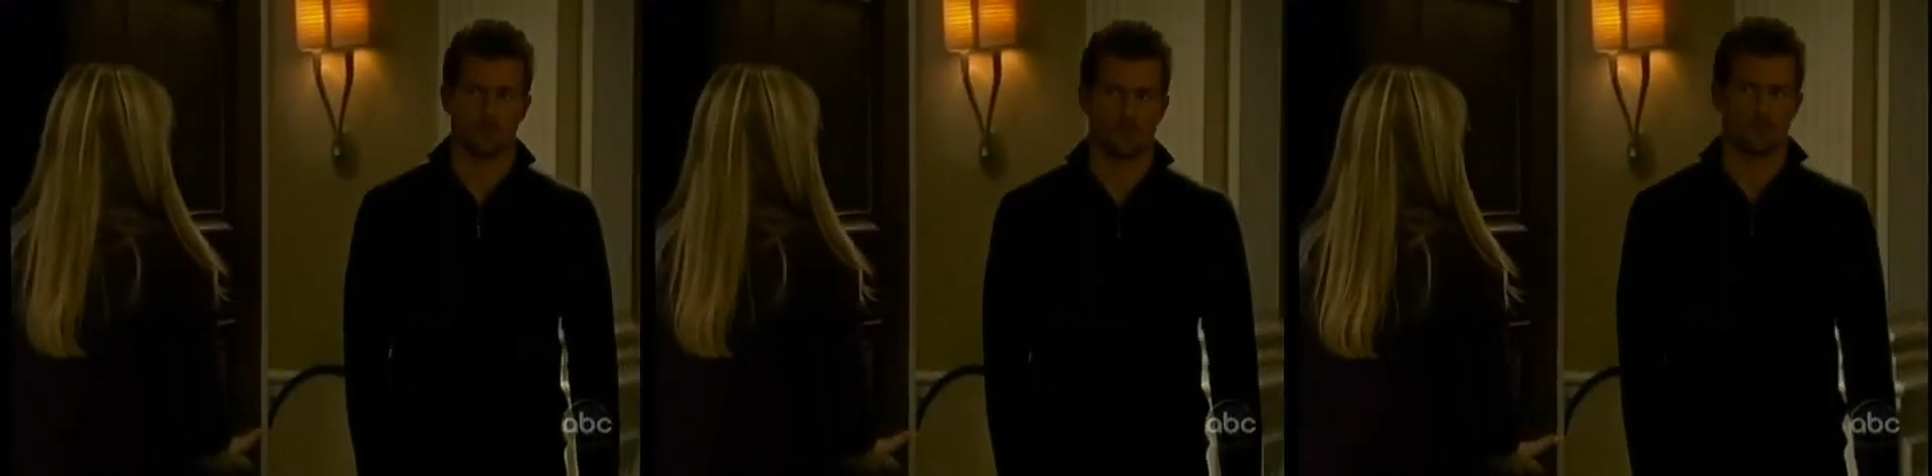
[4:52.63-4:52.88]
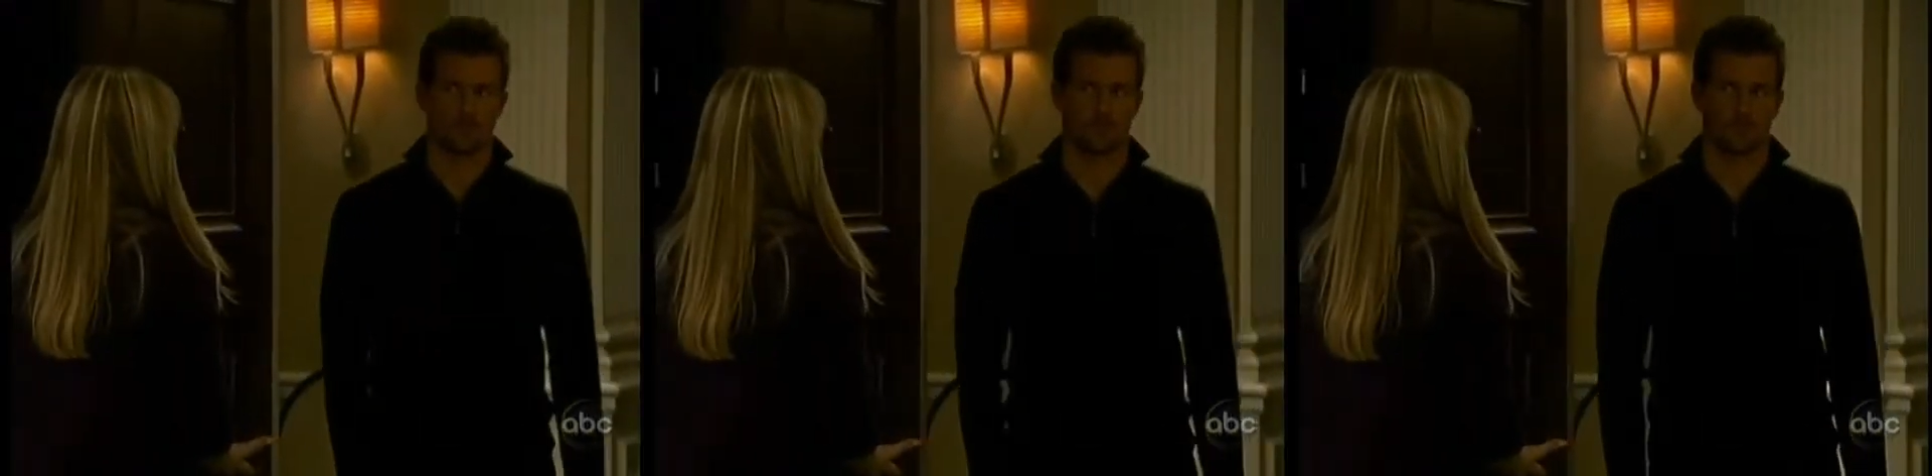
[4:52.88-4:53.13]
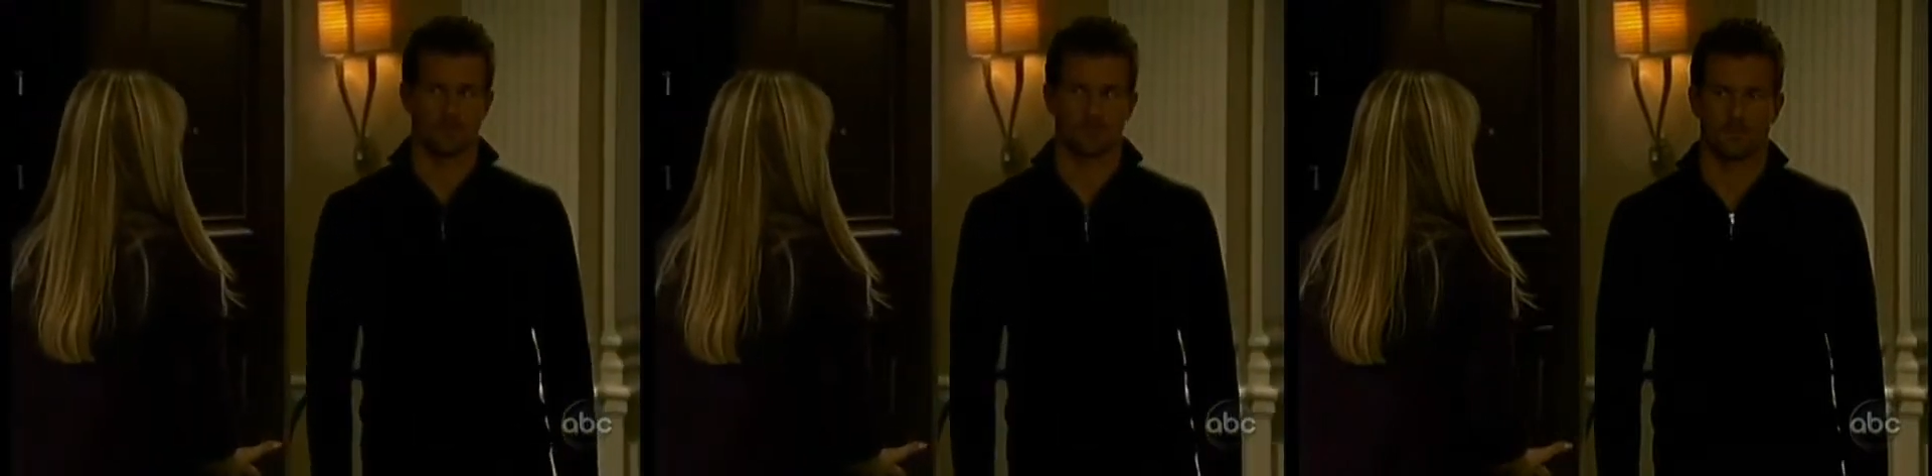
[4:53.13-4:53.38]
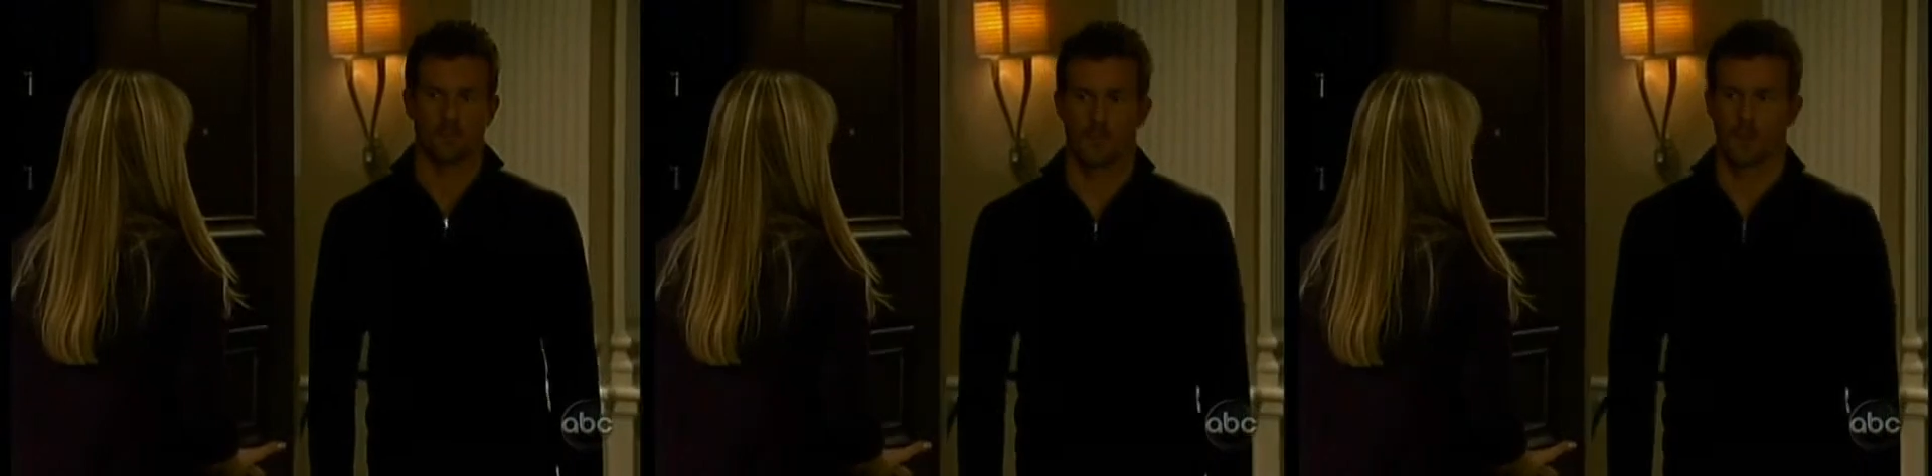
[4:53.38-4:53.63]
from Kelly?
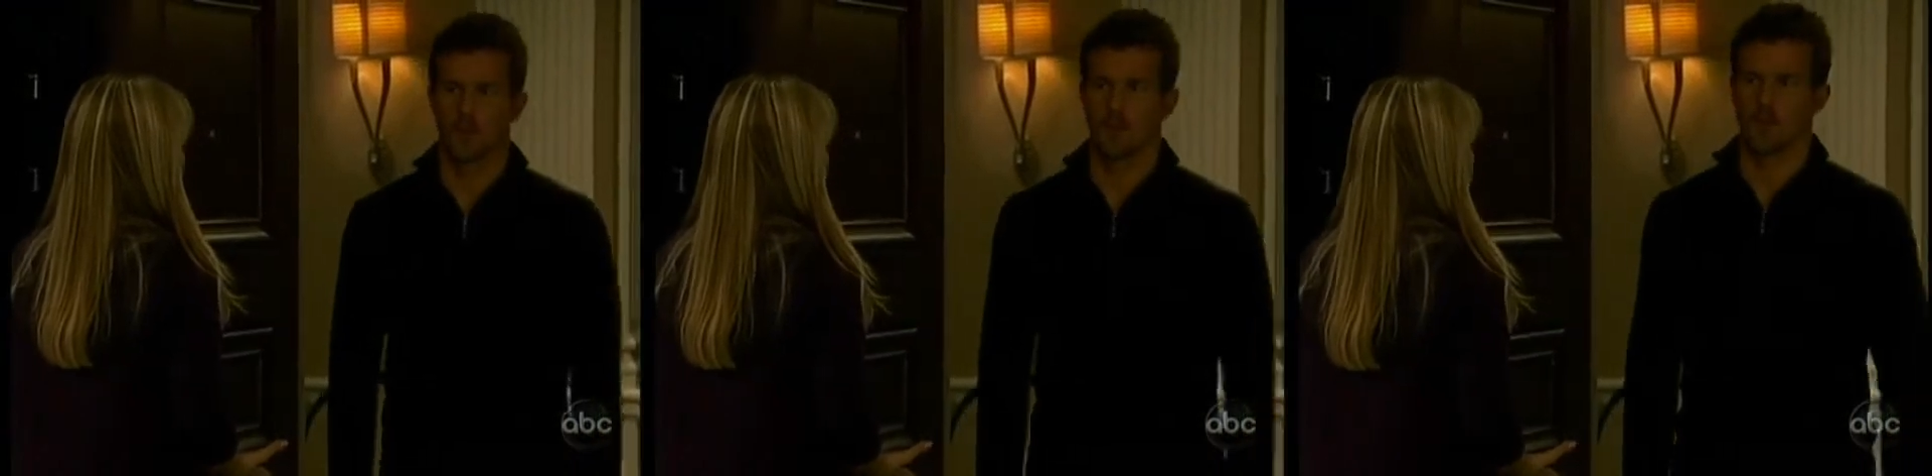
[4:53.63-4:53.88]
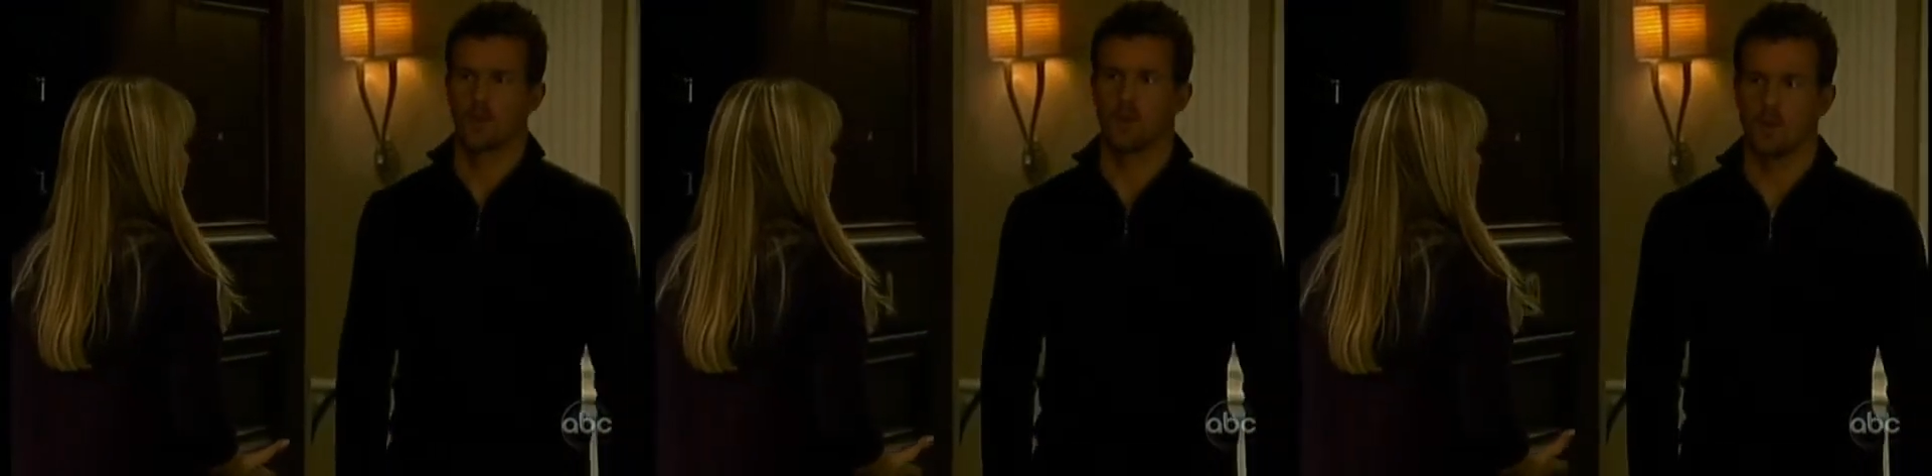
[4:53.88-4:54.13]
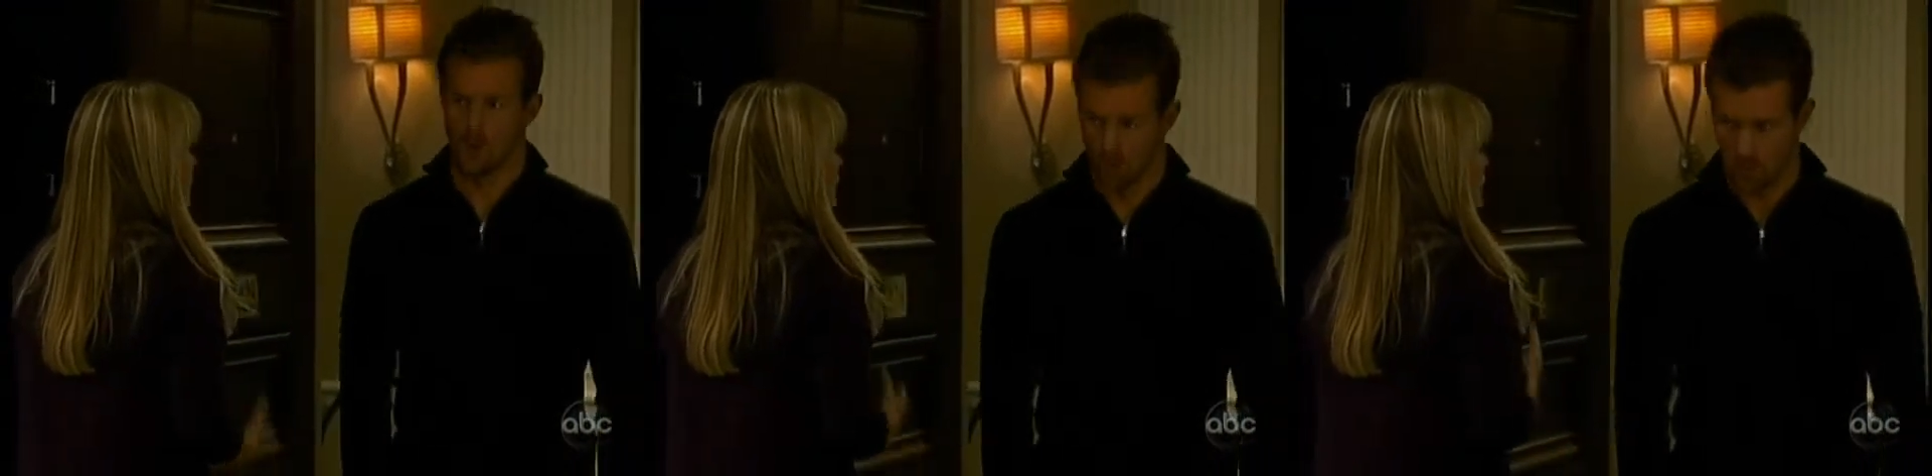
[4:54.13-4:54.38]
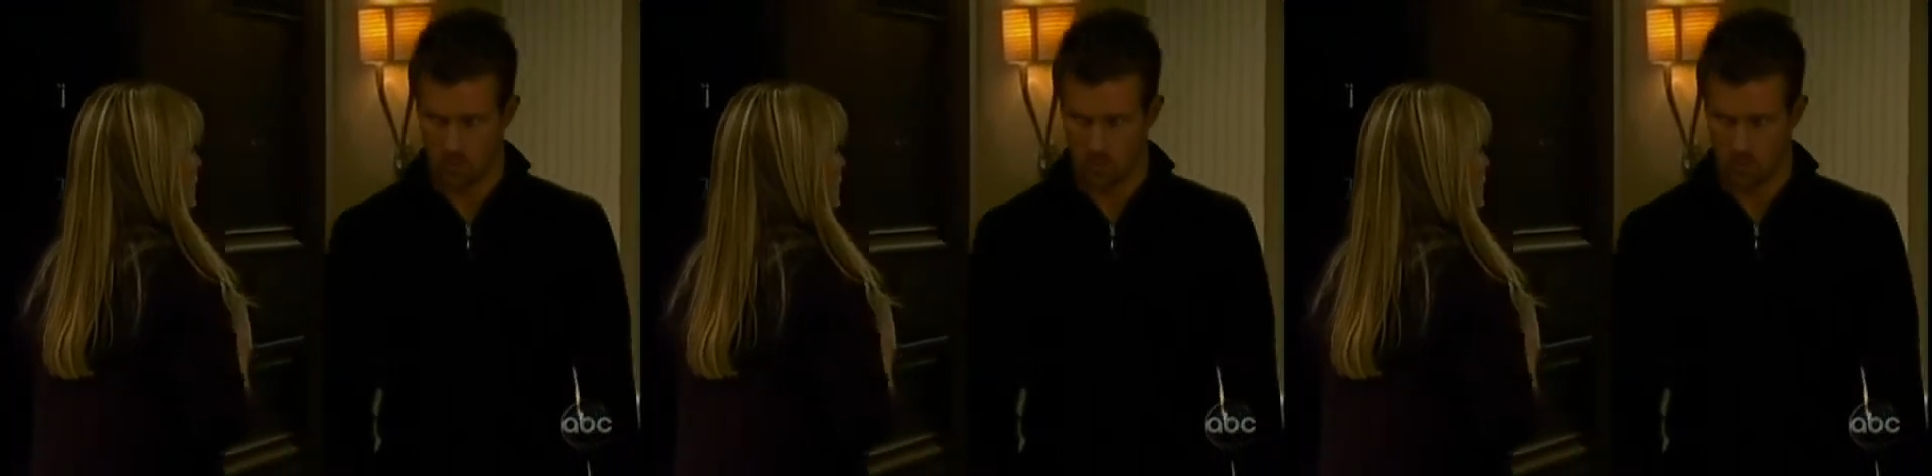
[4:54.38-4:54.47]
No.